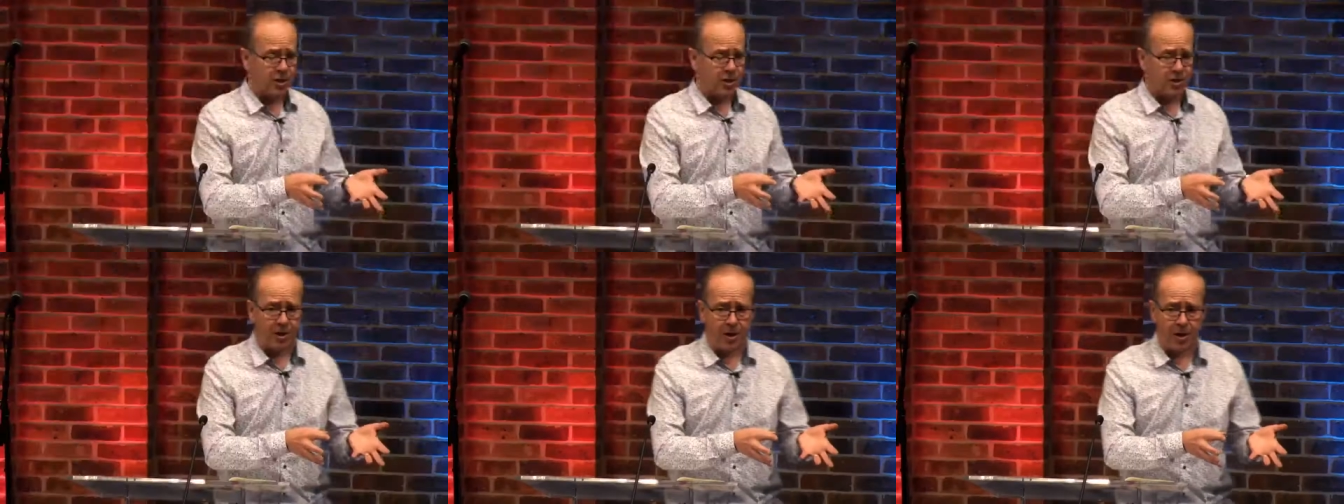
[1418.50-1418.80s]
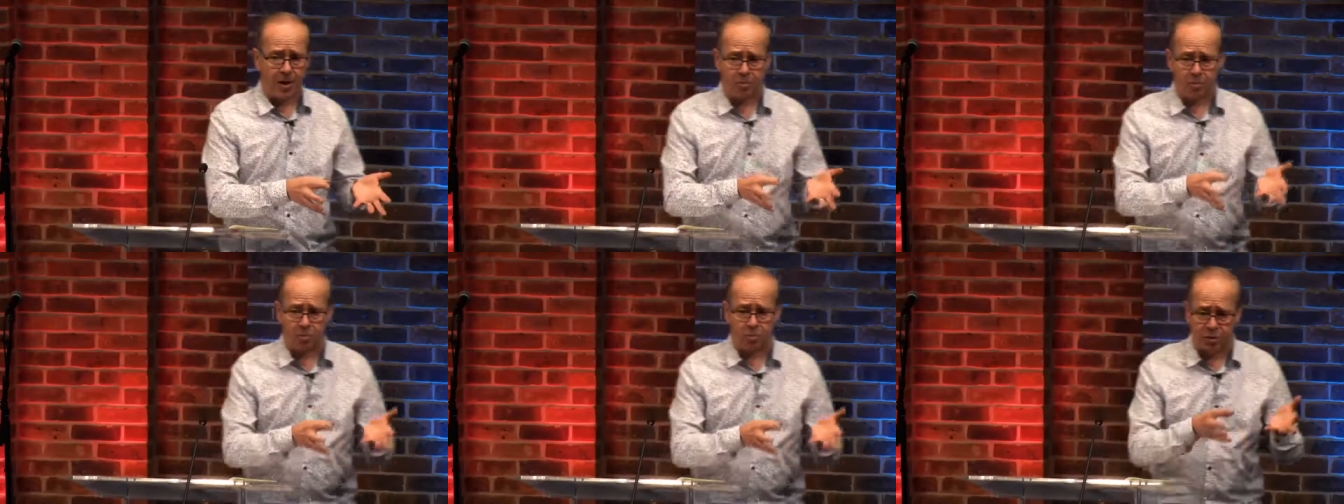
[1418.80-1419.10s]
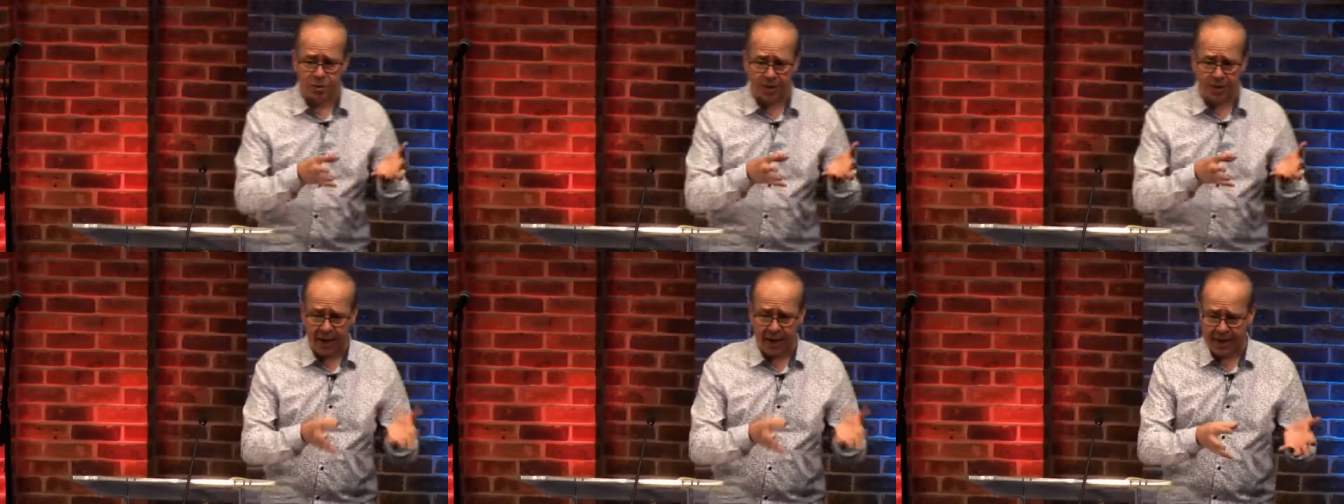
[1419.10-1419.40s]

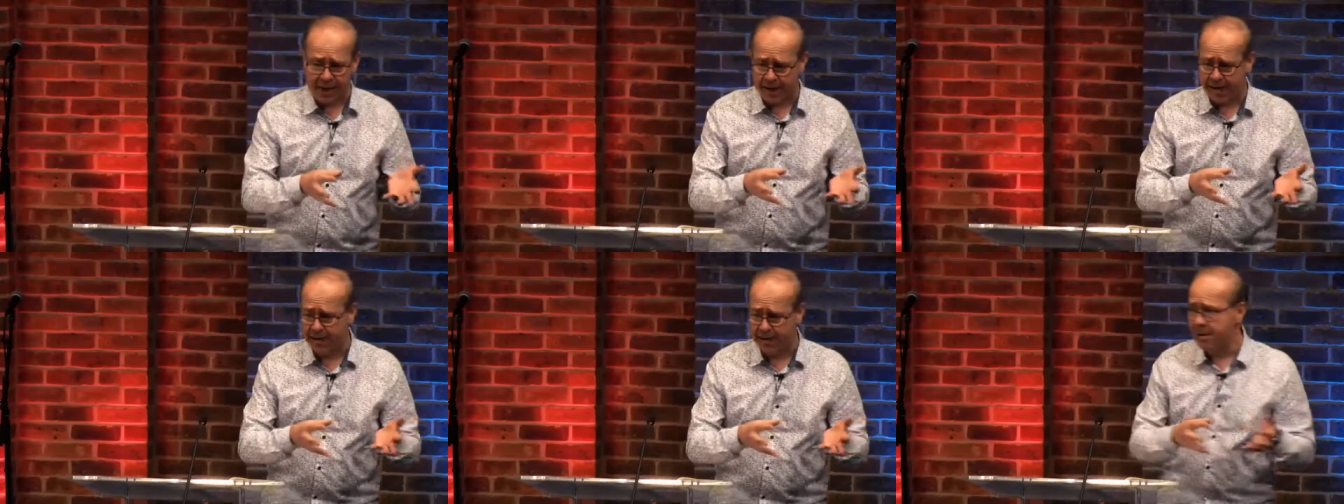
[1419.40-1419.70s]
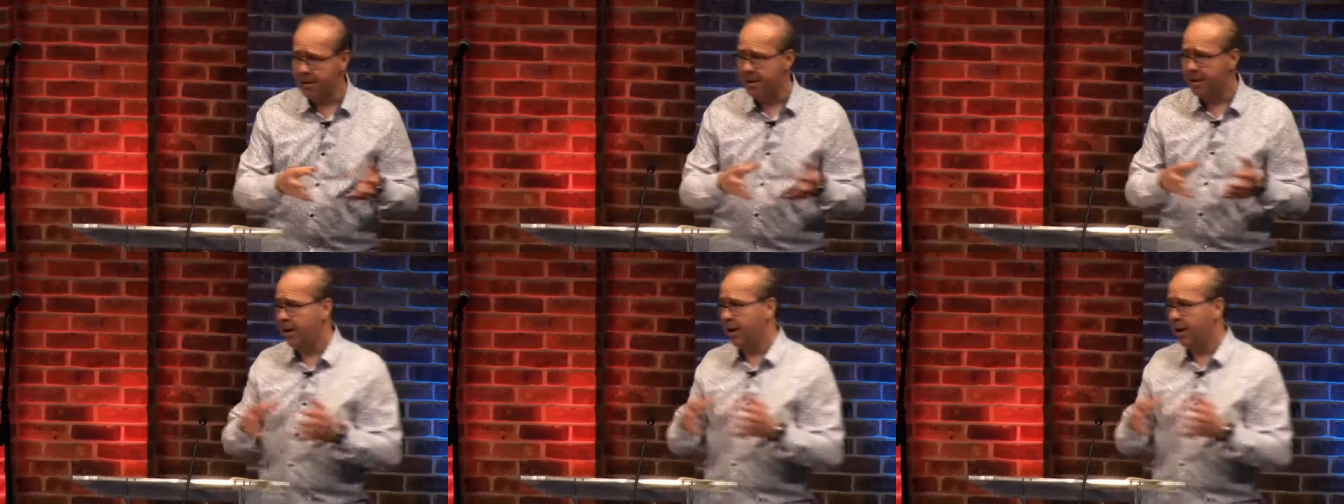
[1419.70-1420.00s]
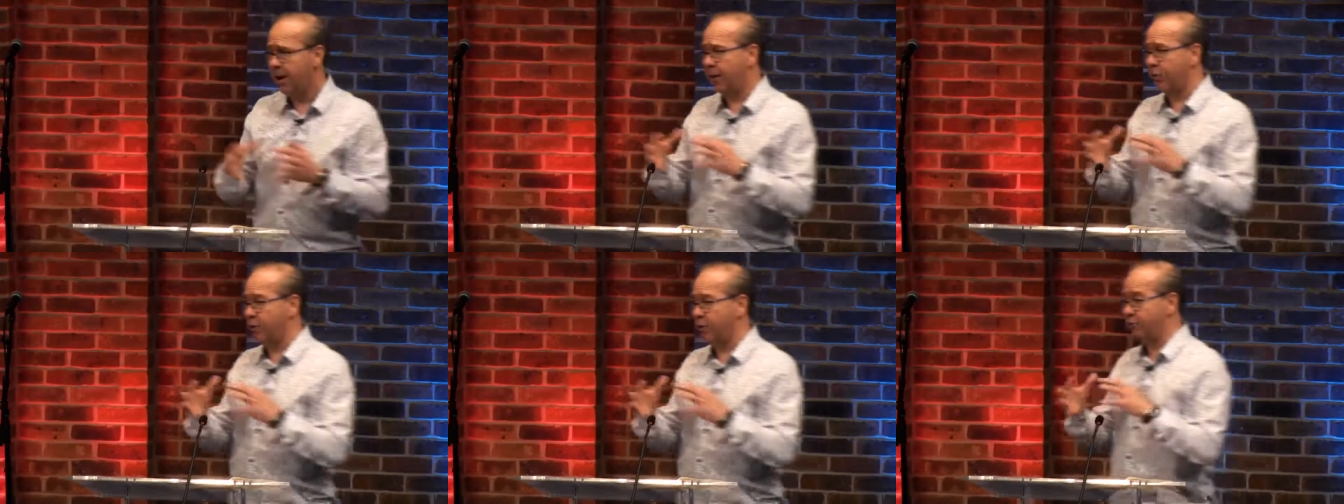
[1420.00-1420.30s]
disciples then
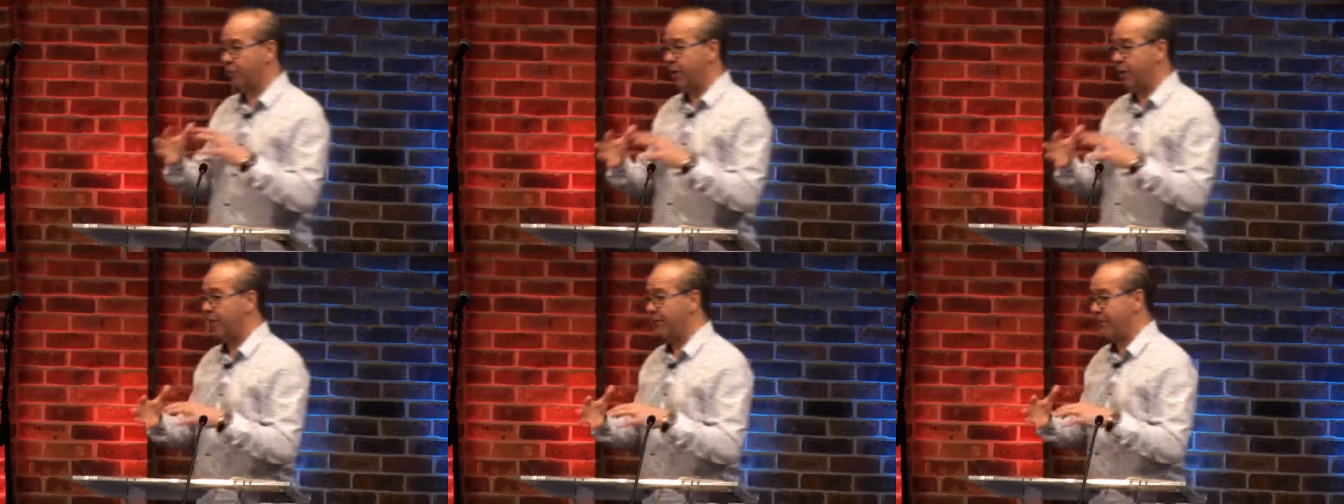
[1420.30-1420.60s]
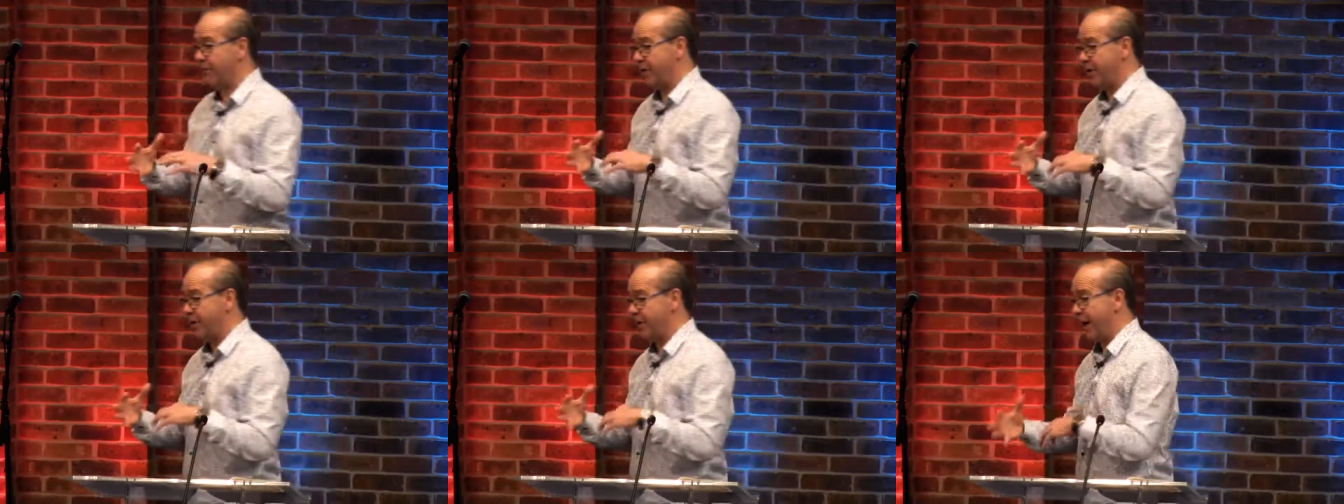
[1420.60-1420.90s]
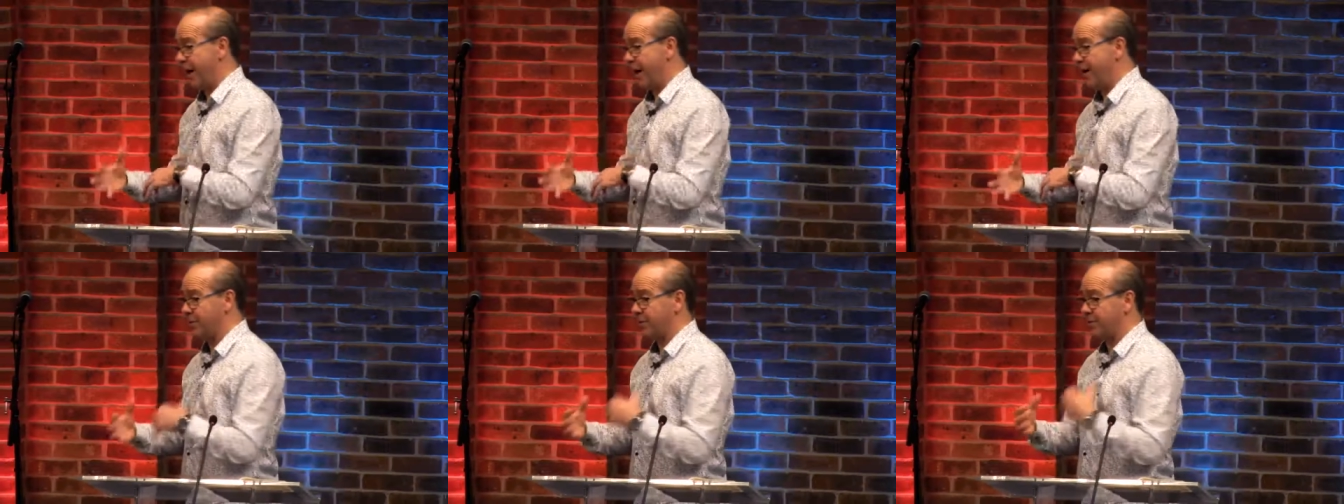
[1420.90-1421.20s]
are as relevant
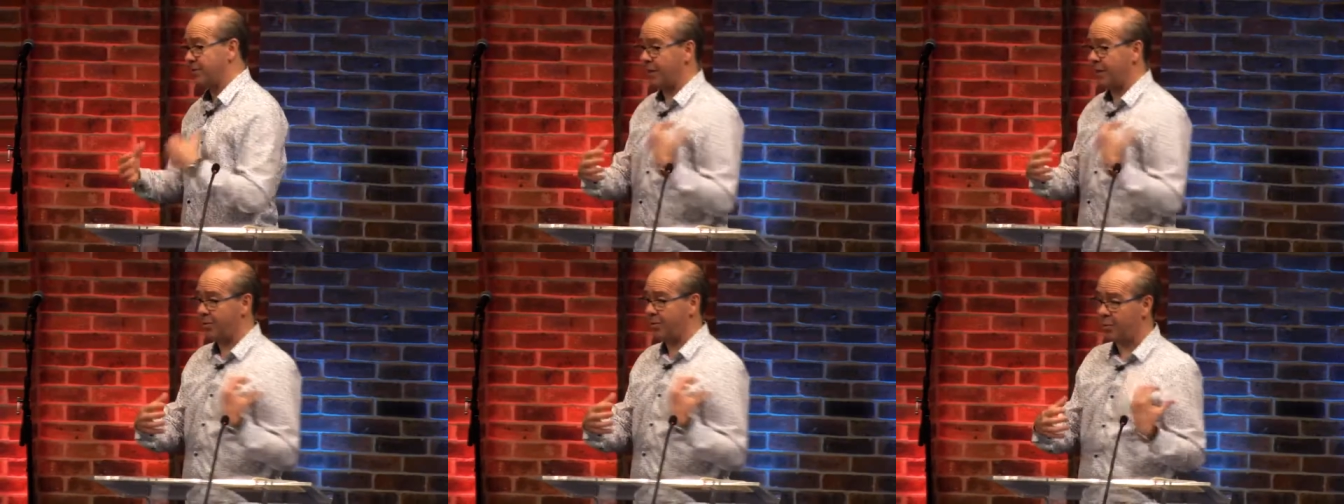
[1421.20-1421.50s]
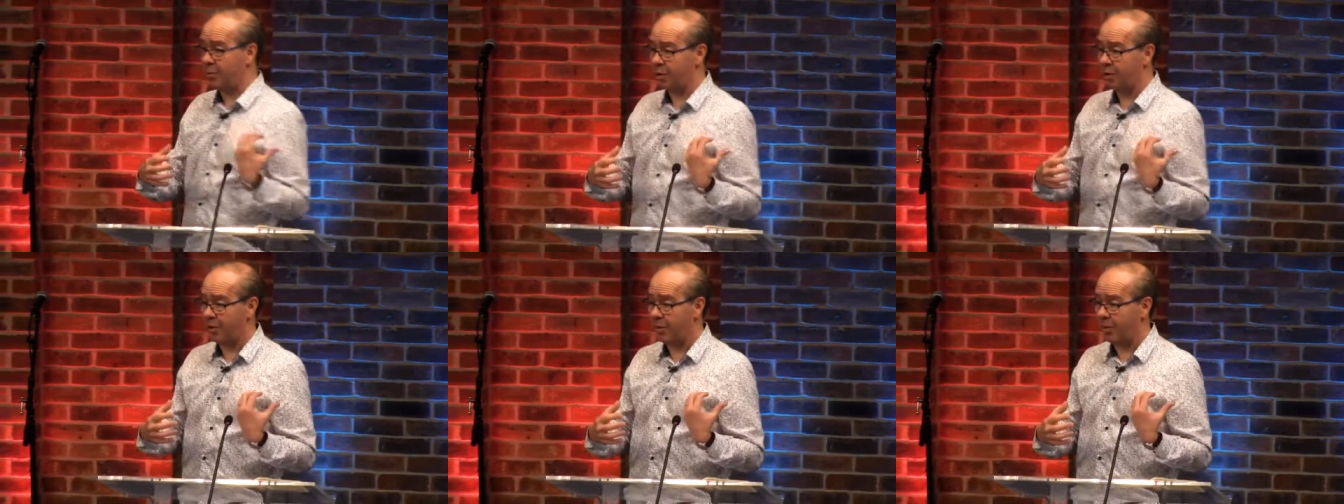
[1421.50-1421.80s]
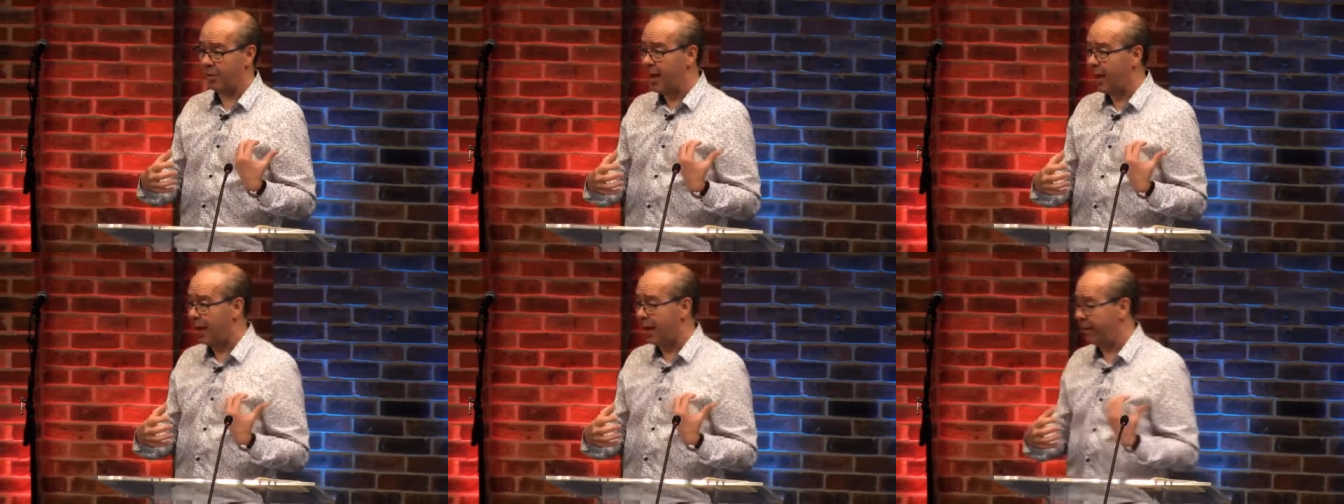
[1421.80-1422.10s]
now as they were
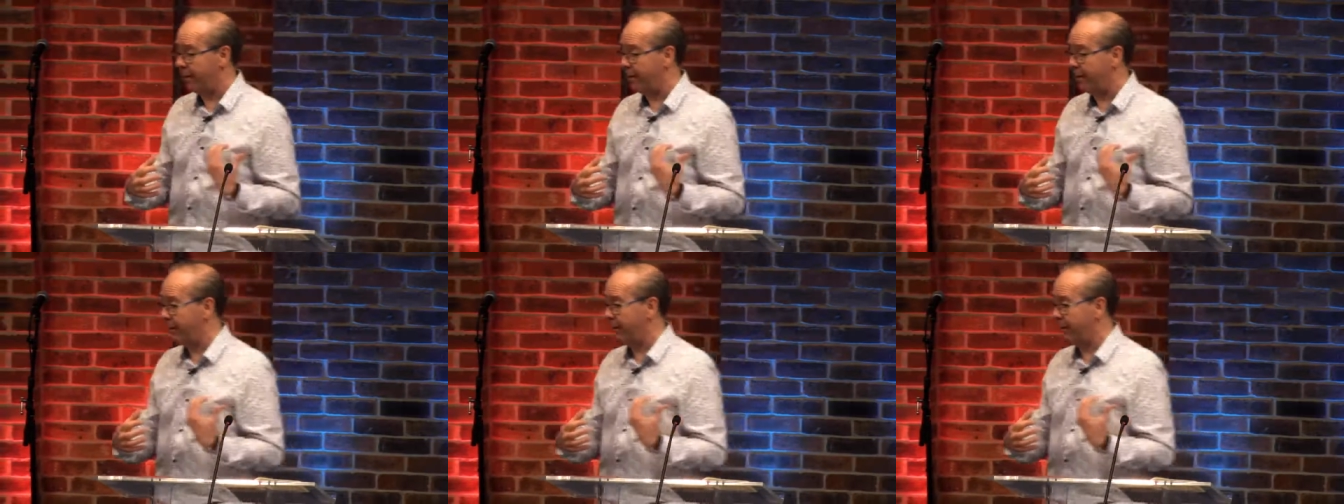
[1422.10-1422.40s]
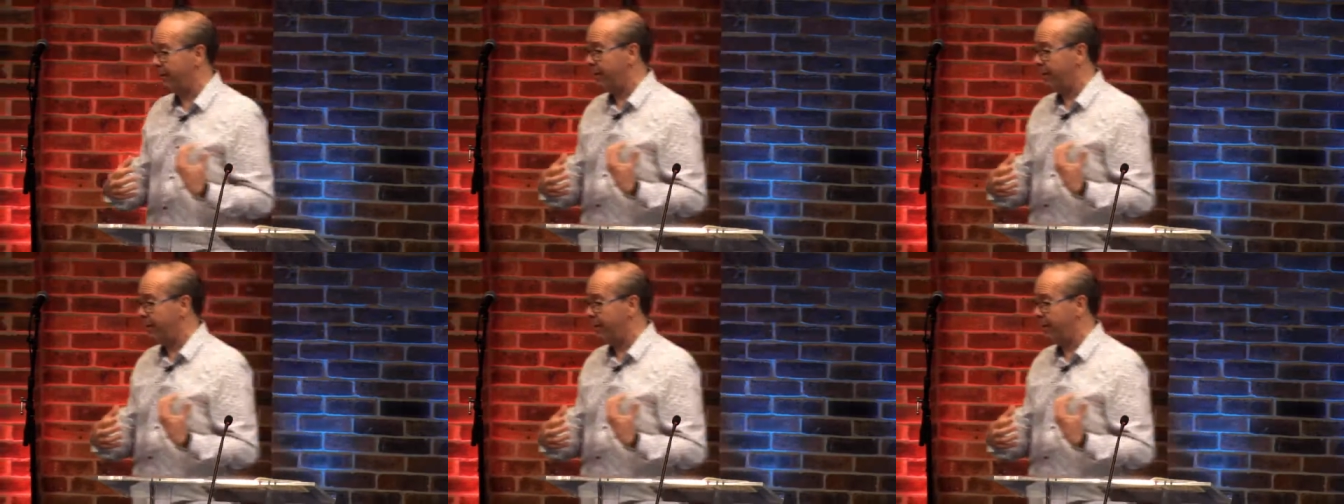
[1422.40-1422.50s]
then.